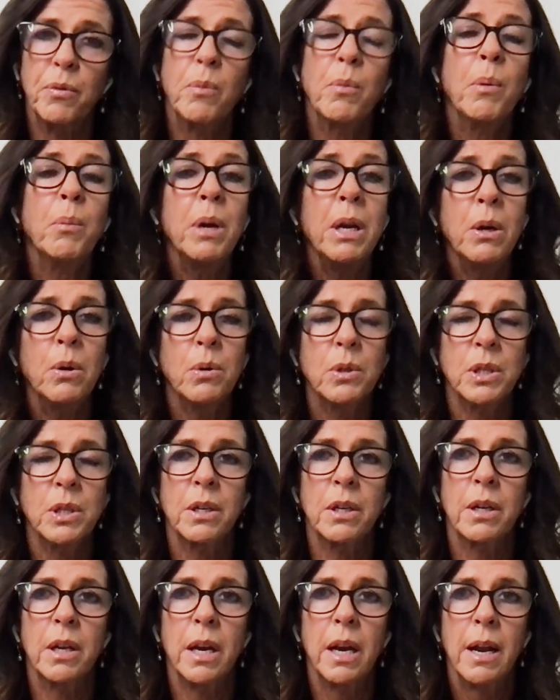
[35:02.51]
And when we looked at
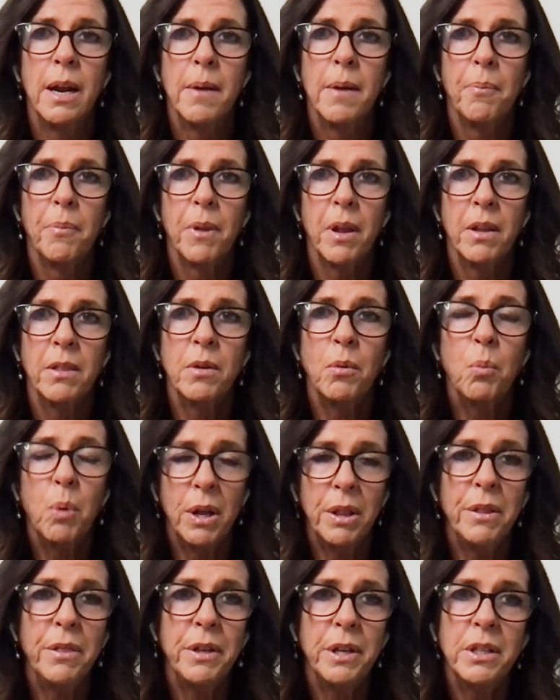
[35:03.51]
it, the
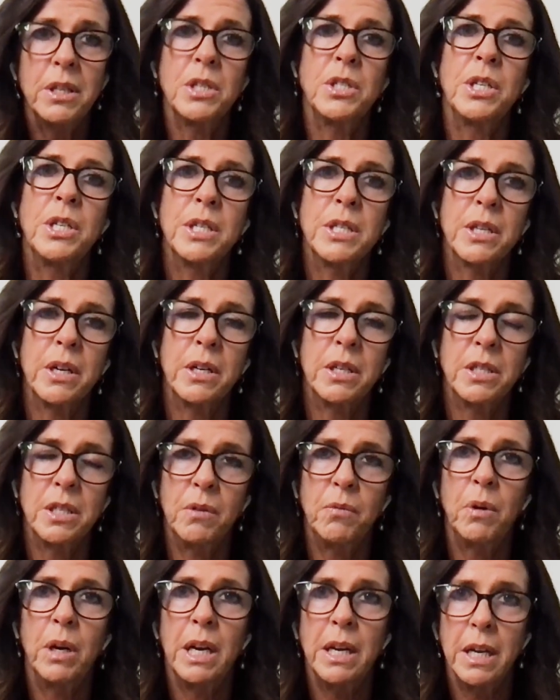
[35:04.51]
one thing that she decided
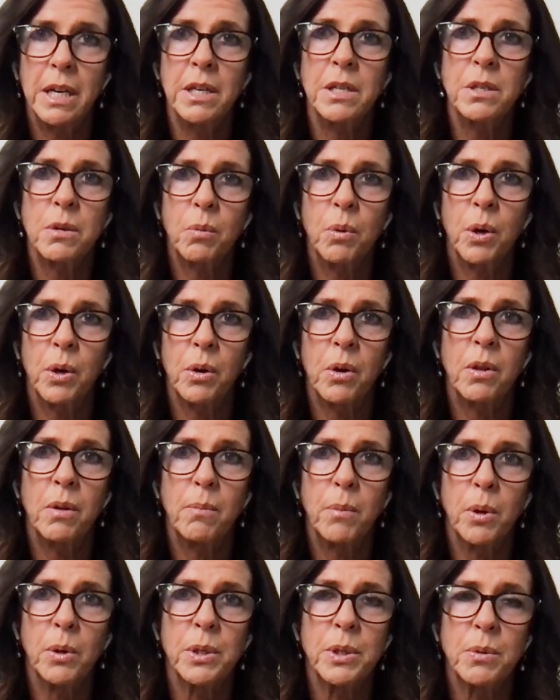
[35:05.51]
she really needed to work on the
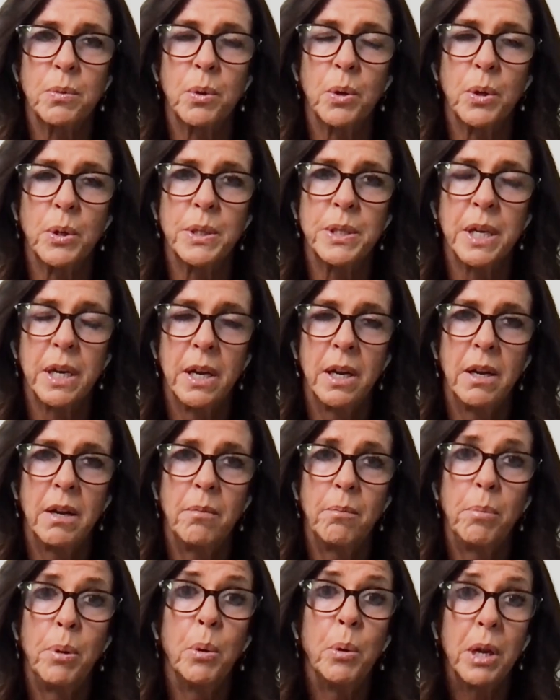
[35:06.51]
most was
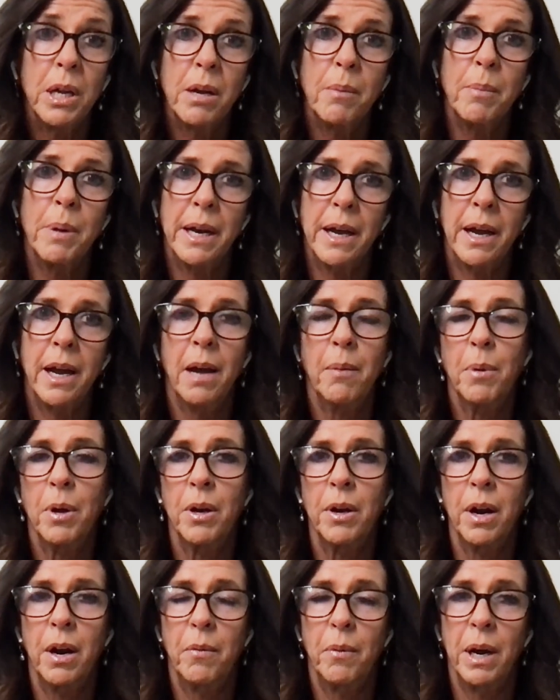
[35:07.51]
building a better
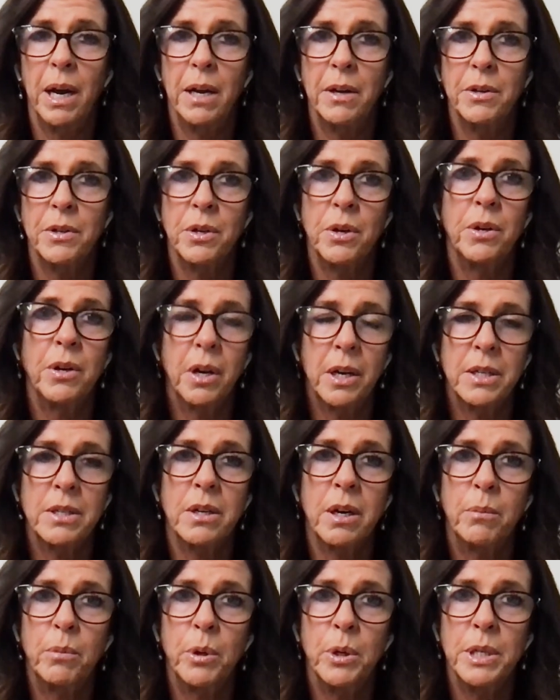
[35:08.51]
habit around her
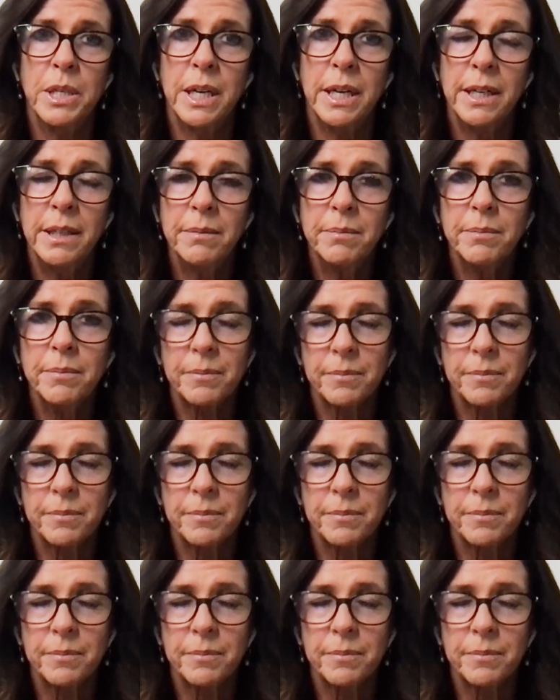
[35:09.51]
nighttime routine